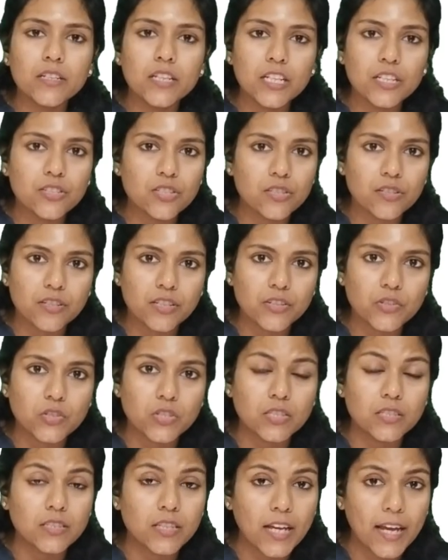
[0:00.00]

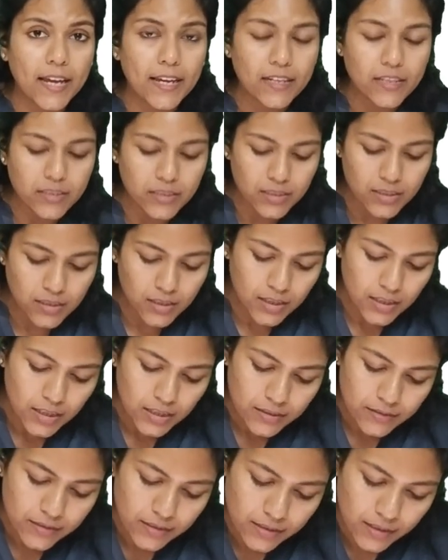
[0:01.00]
degeneration. And
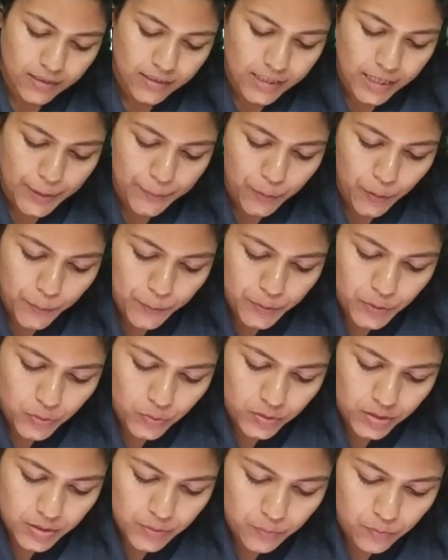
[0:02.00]
there are
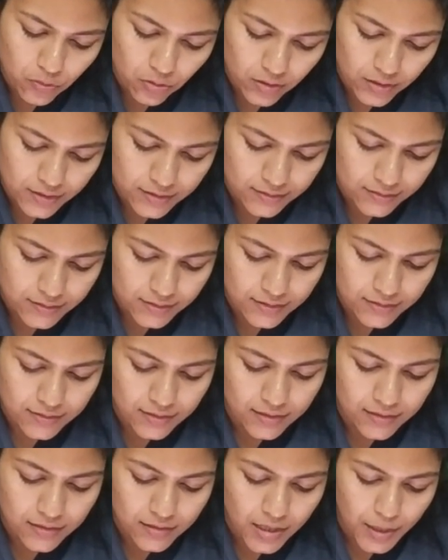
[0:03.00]
apoptotic bodies. These
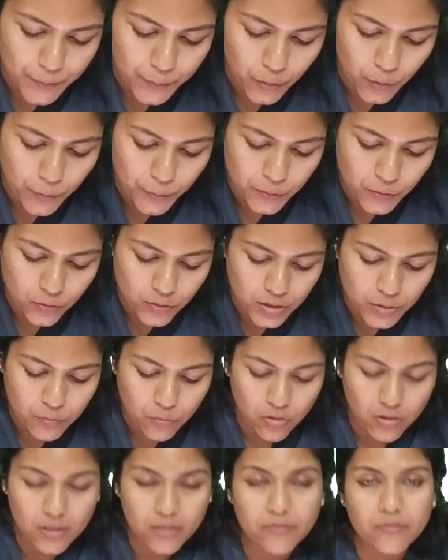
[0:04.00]
are the apoptotic
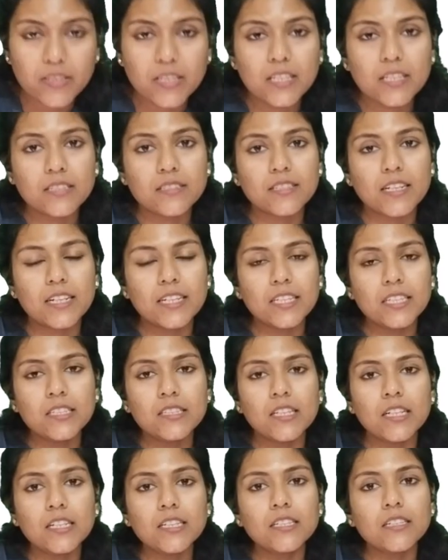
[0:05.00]
body. We studied
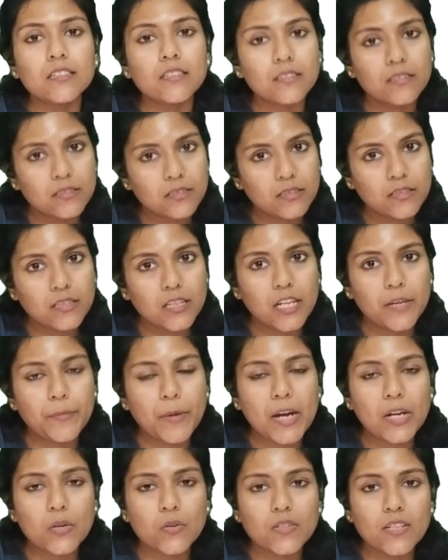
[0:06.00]
that
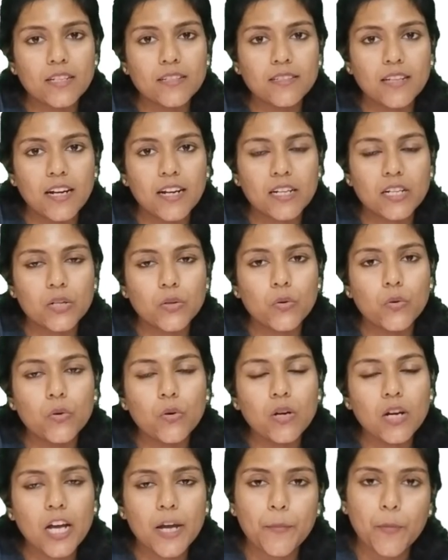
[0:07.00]
hepatocytes
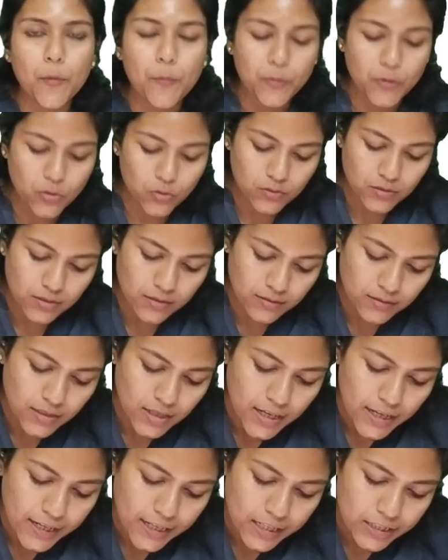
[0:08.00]
undergo apoptosis.
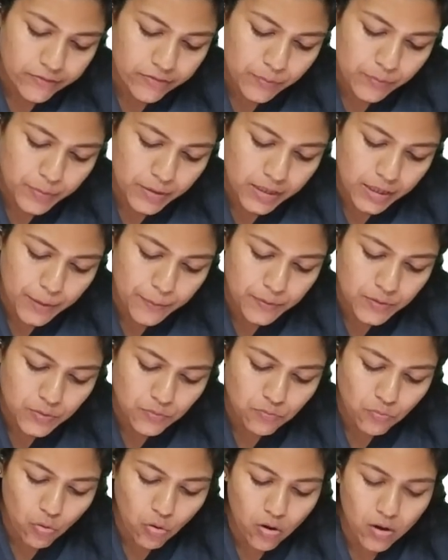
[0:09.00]
It will become
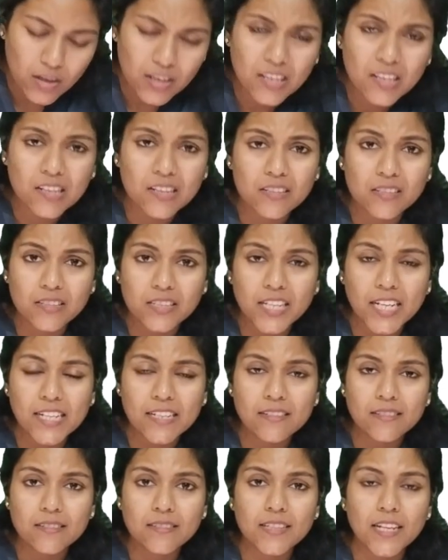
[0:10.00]
small, dense,